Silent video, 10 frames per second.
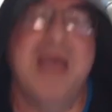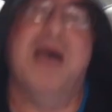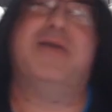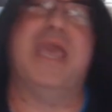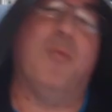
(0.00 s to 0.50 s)

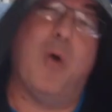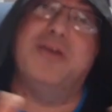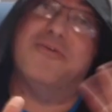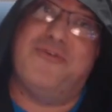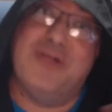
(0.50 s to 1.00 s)
okay,
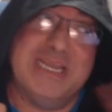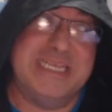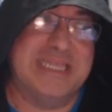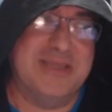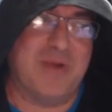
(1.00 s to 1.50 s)
wonderful
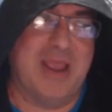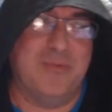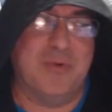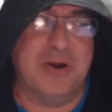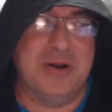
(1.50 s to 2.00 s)
isn't the right
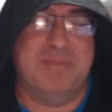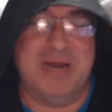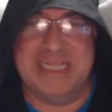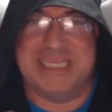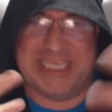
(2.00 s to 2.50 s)
word, but
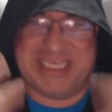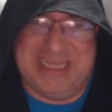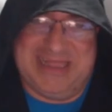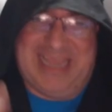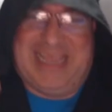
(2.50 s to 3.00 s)
it's
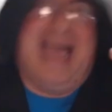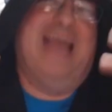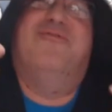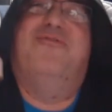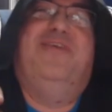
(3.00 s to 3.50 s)
still like,
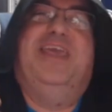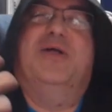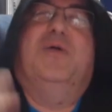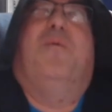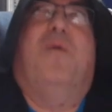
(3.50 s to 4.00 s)
I
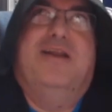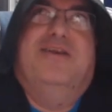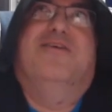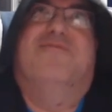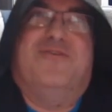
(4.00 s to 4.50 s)
feel
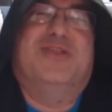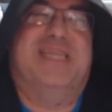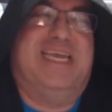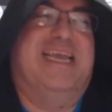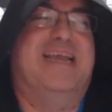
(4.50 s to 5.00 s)
wonderful
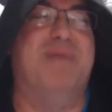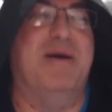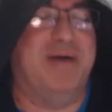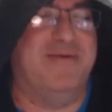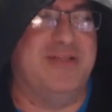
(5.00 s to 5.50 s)
thinking
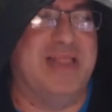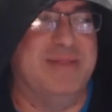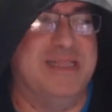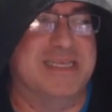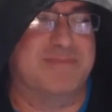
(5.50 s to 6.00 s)
about Bevel
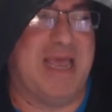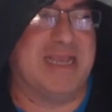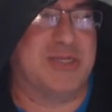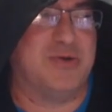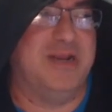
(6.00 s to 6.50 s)
Lemelisk's
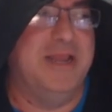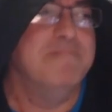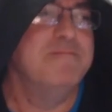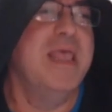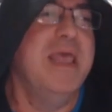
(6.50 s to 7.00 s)
backstory.
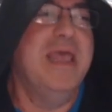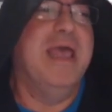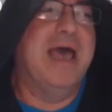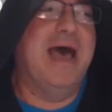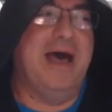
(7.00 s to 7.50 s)

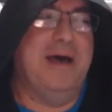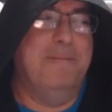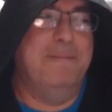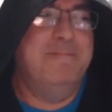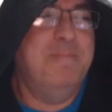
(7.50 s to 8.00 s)

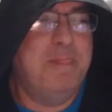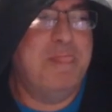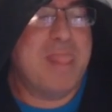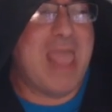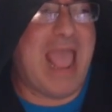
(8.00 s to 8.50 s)
And
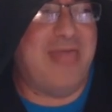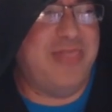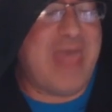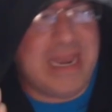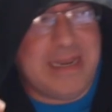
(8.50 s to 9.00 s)

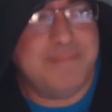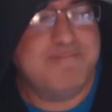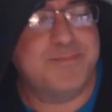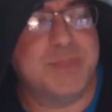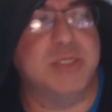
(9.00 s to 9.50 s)
then,
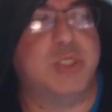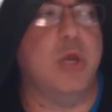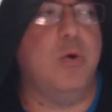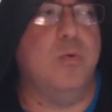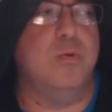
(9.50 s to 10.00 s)

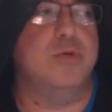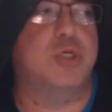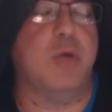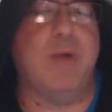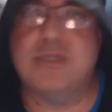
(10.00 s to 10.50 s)
so
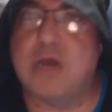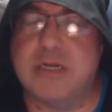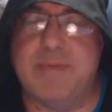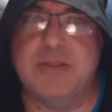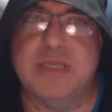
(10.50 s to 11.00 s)
I talked
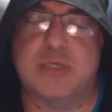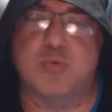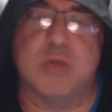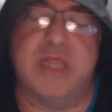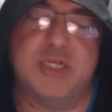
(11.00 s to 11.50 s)
about this
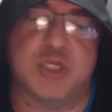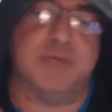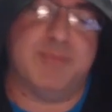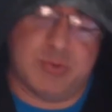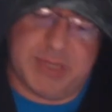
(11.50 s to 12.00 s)

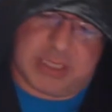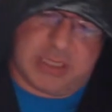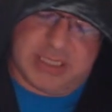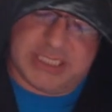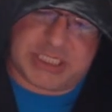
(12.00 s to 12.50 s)
relationship between
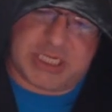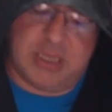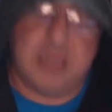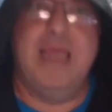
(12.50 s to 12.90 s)
Callista